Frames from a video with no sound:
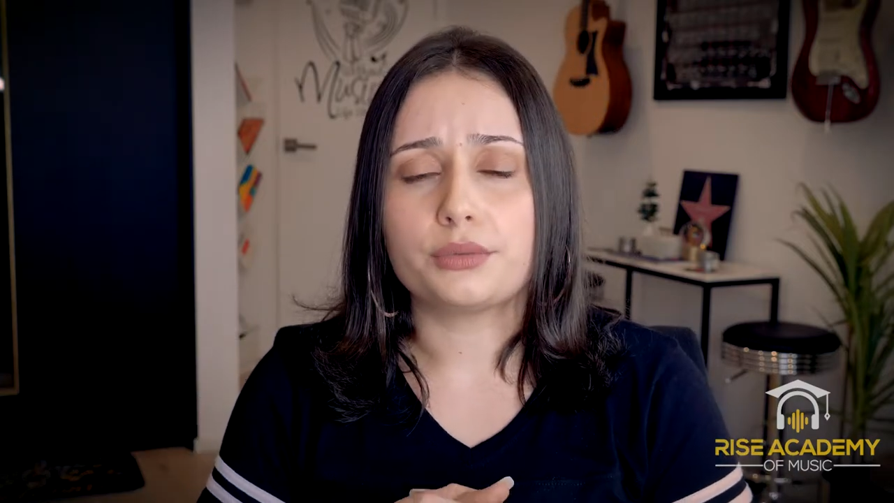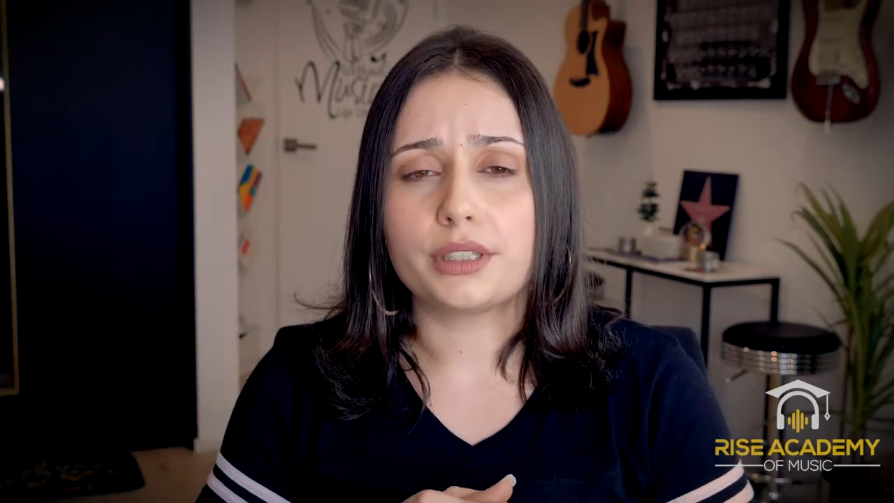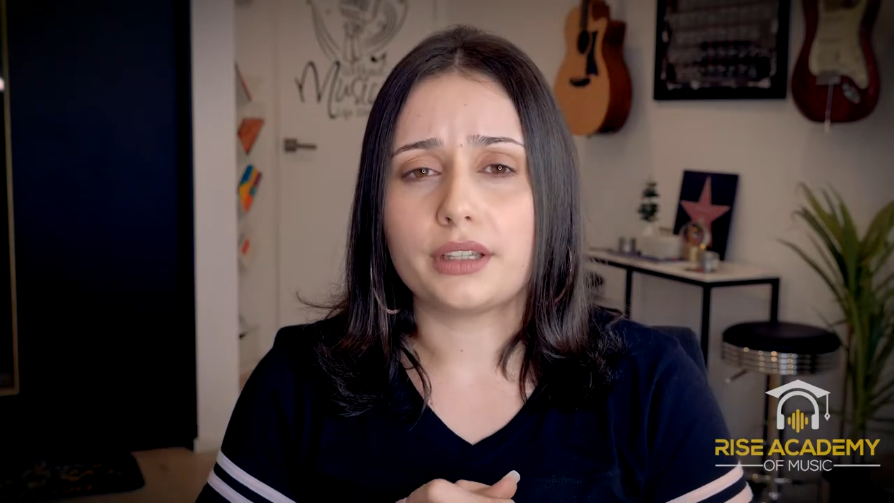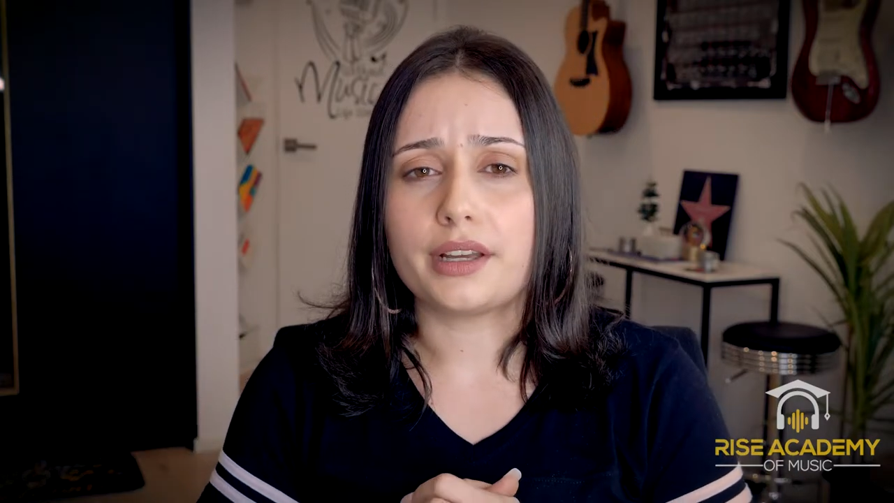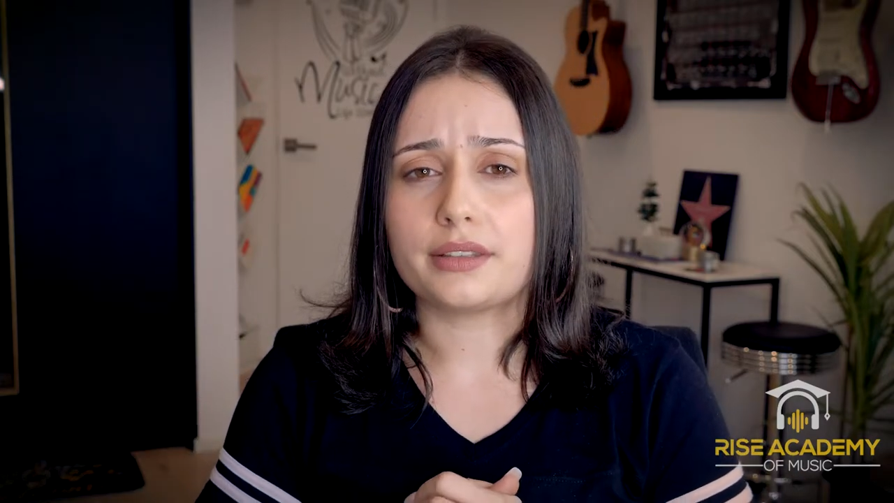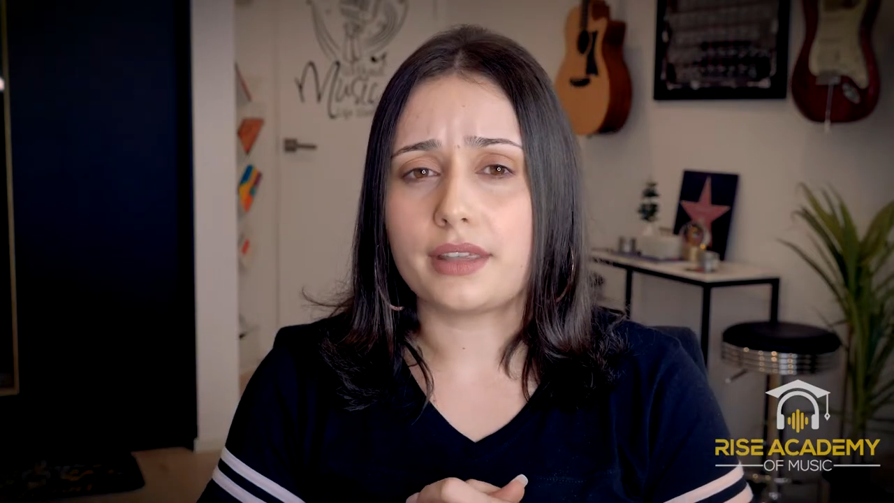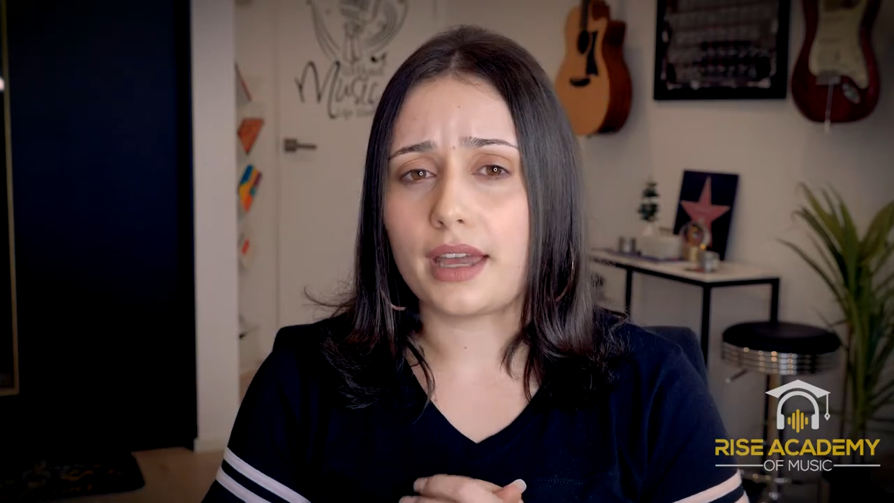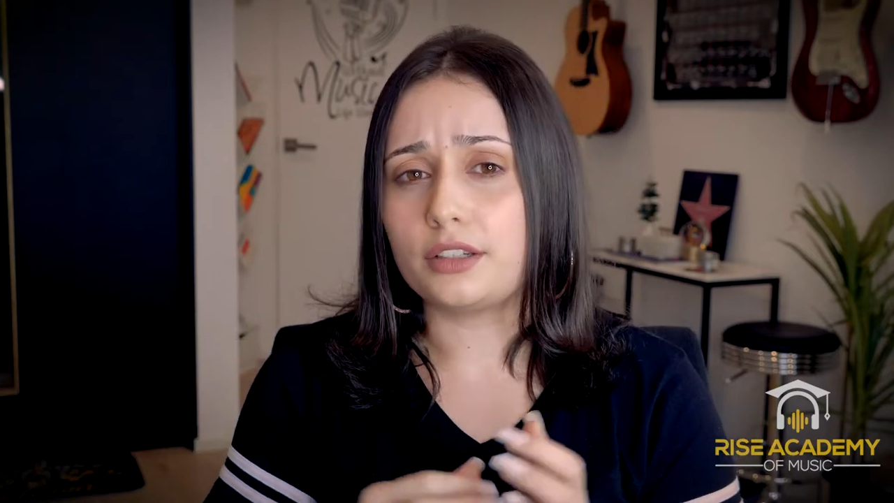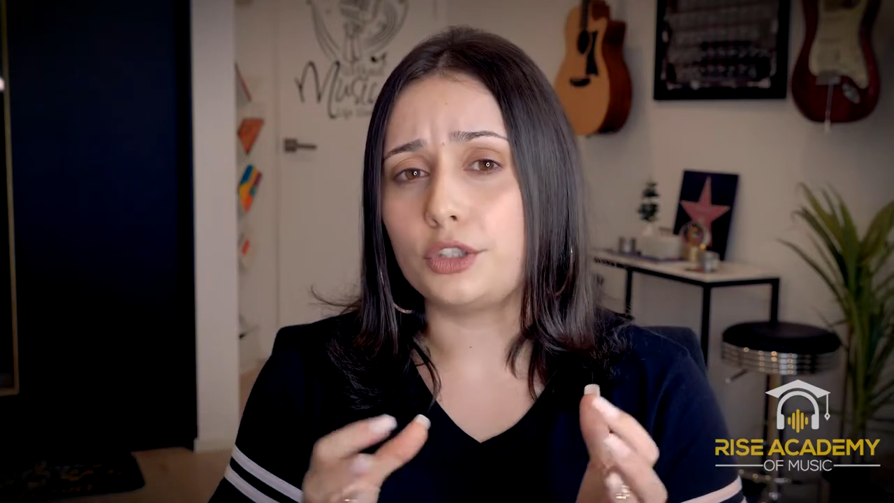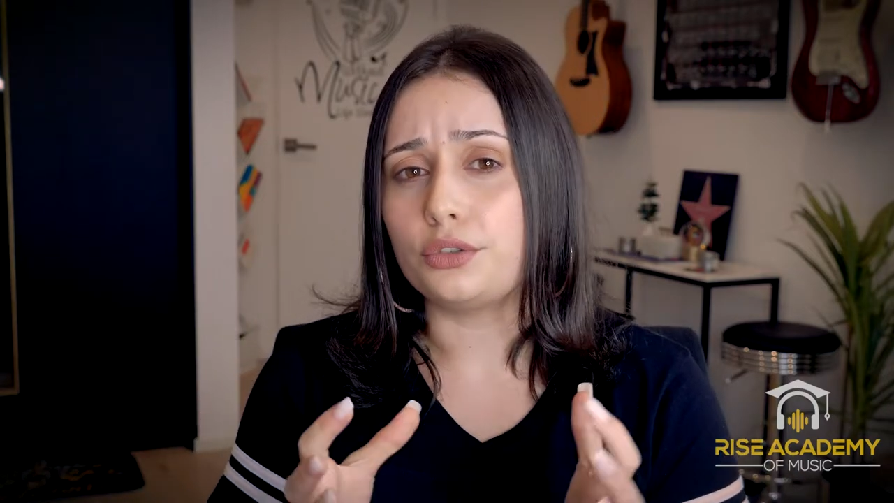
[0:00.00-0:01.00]
you realize
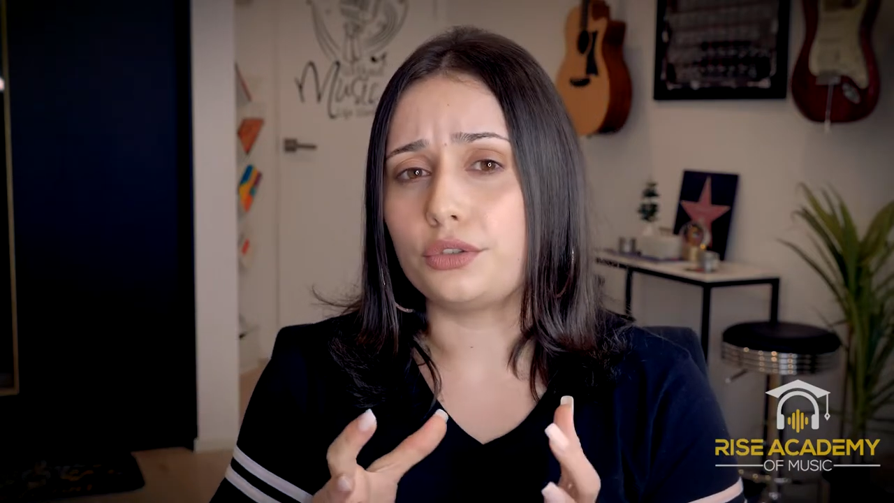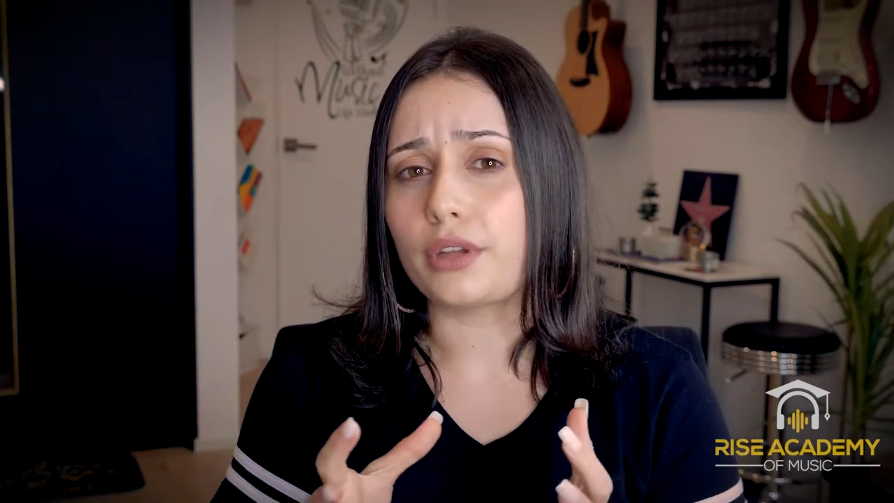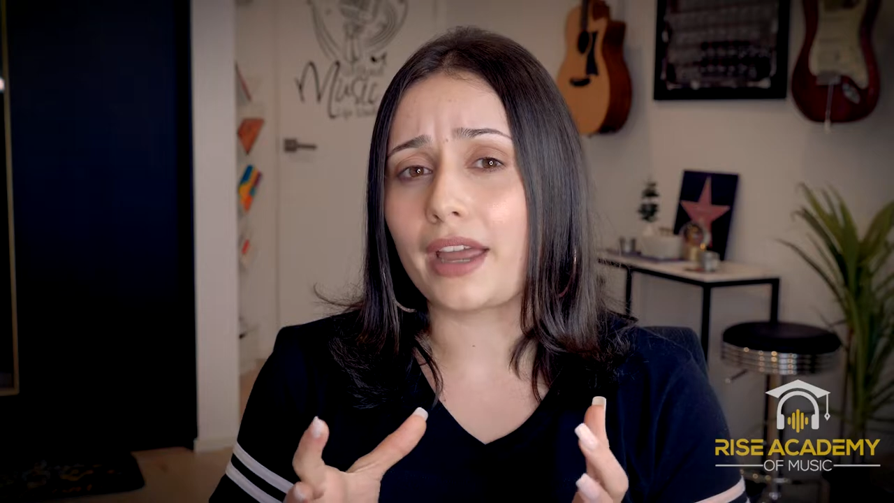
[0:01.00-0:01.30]
that you do